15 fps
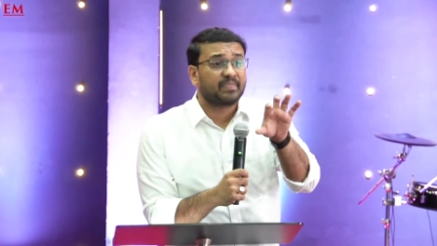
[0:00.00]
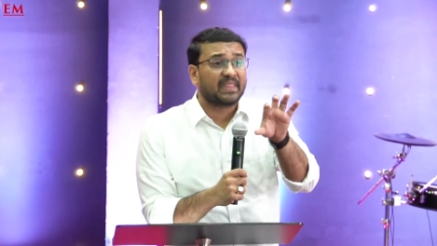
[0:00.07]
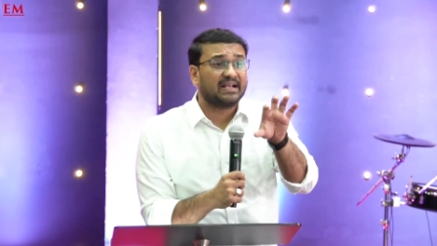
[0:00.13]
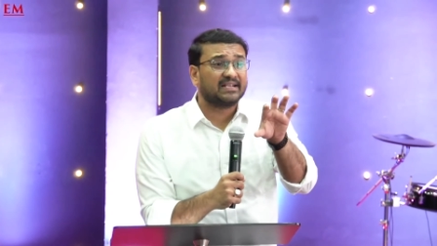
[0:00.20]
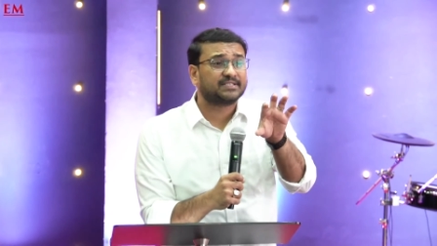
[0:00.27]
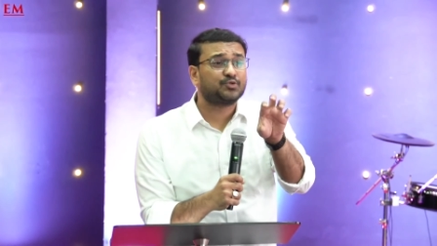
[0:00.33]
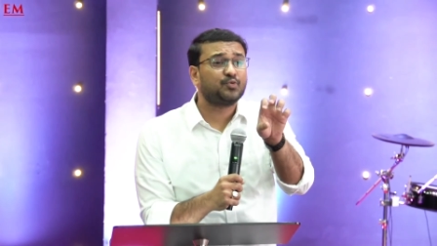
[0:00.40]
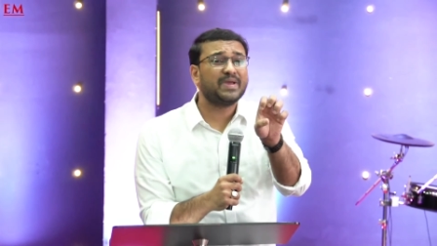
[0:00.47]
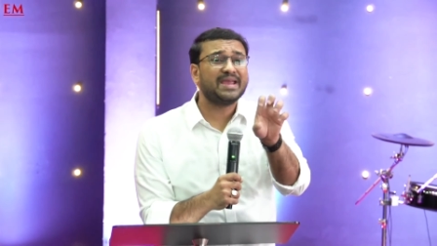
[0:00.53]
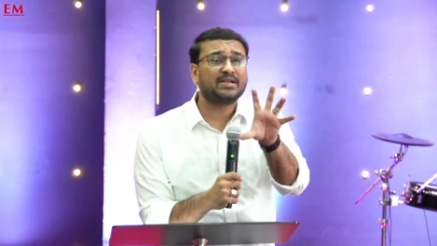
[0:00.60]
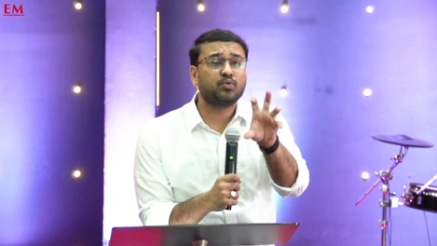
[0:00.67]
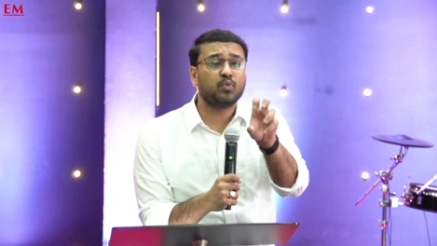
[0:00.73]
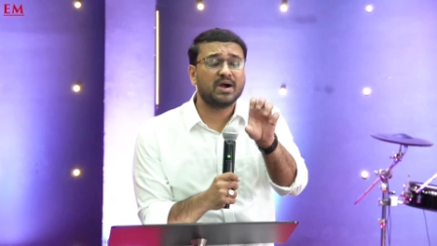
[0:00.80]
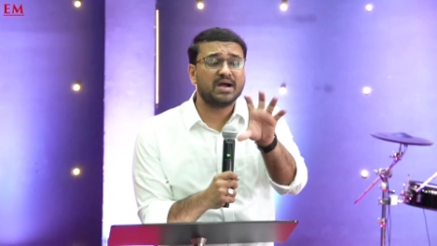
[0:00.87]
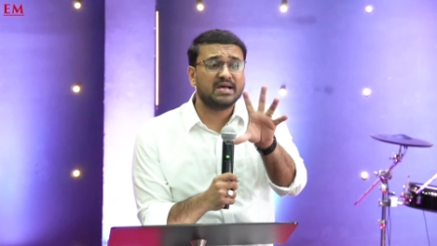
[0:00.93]
sweet
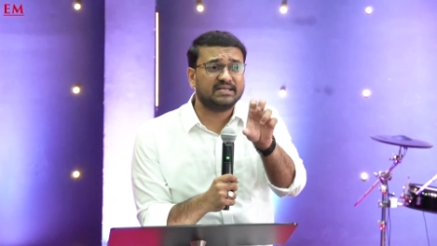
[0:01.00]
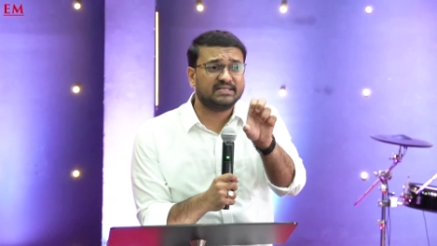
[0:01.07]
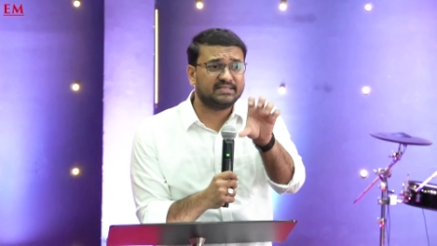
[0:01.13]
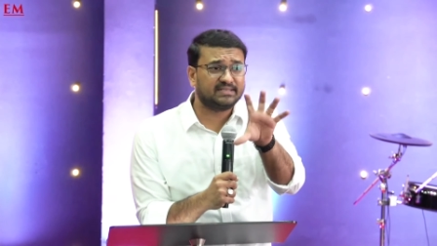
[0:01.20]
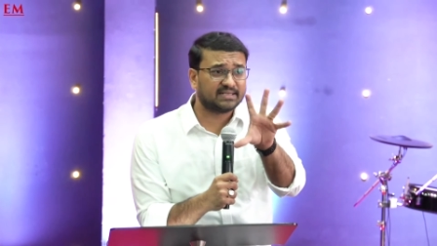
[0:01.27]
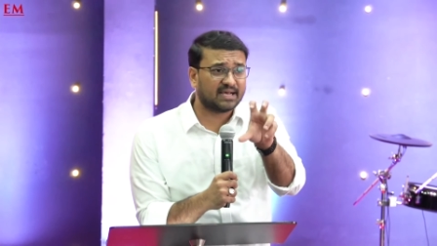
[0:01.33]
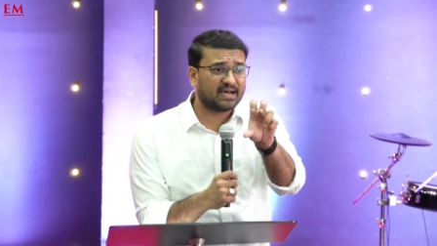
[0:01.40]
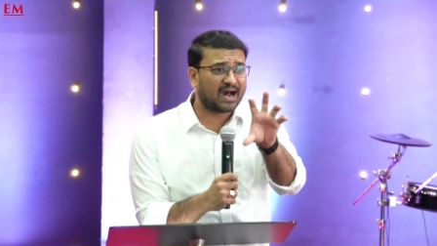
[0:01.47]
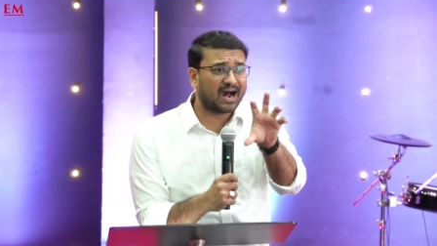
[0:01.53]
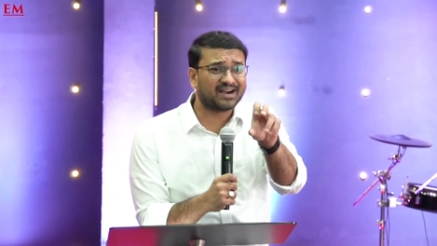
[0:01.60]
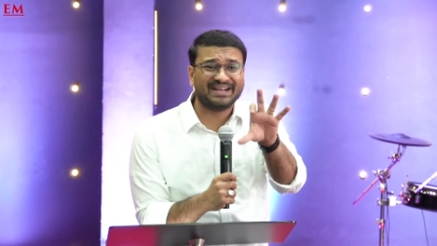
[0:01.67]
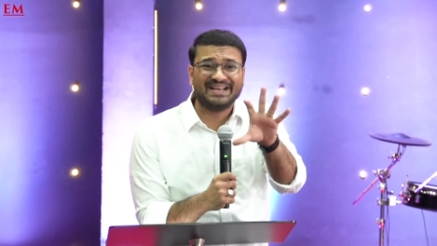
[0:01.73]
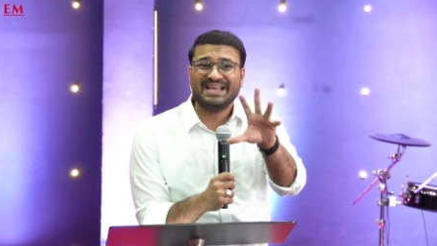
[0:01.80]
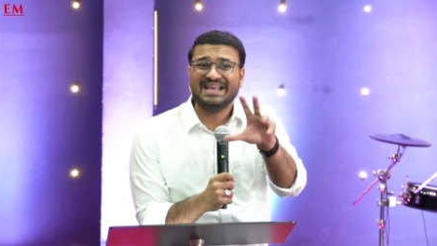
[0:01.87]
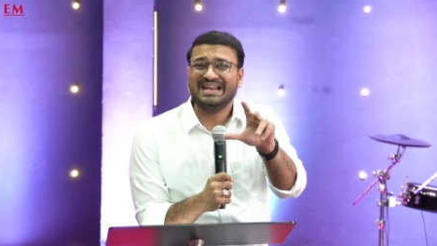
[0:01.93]
words are
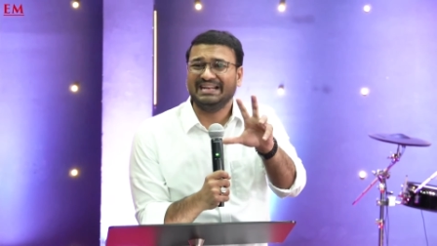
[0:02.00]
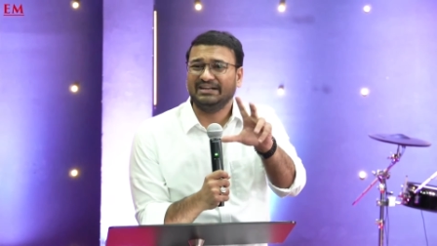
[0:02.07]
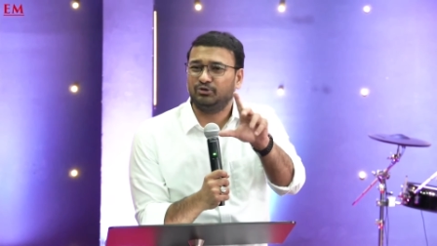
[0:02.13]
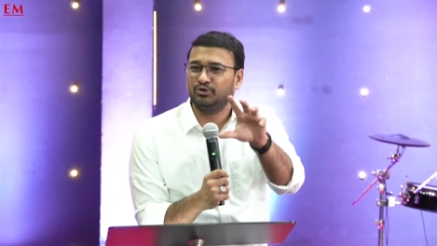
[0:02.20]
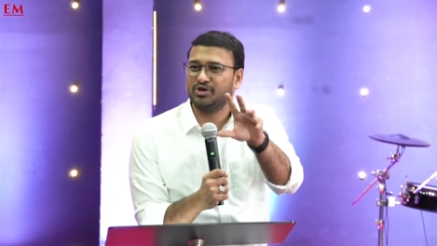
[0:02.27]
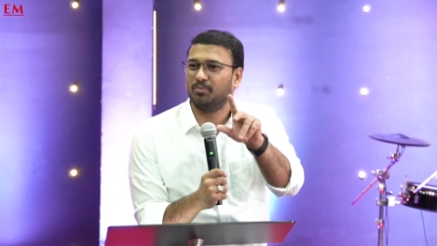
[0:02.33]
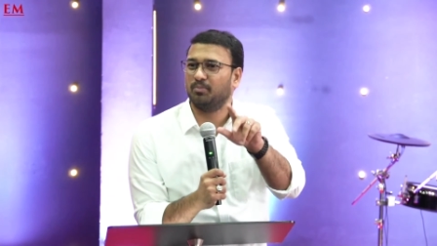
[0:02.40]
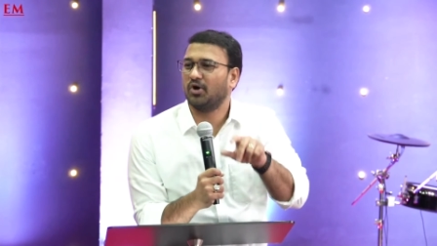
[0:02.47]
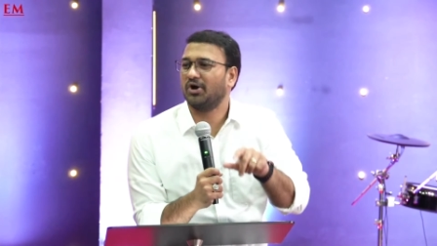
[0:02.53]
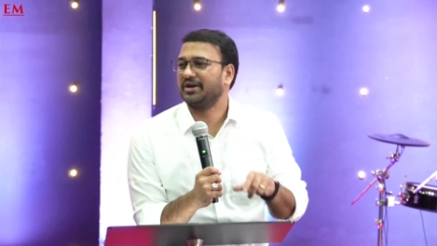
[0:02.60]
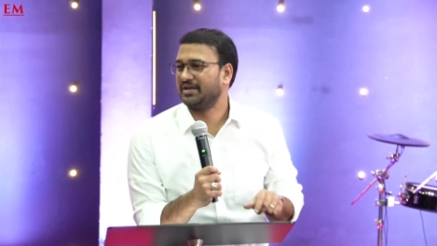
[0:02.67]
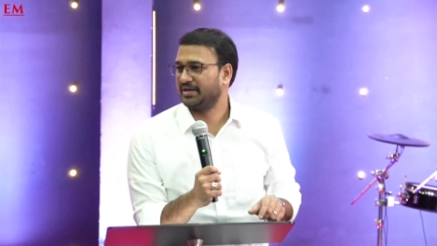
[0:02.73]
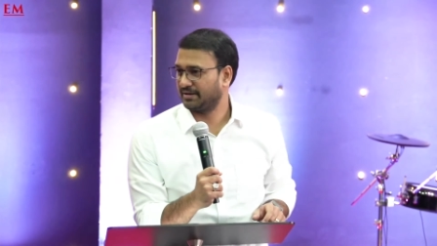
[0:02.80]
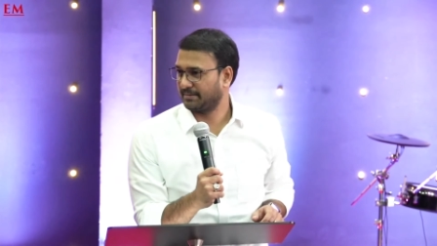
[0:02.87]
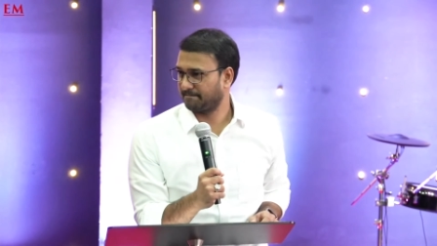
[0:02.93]
healing to your
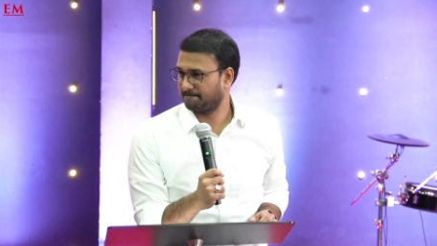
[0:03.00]
body.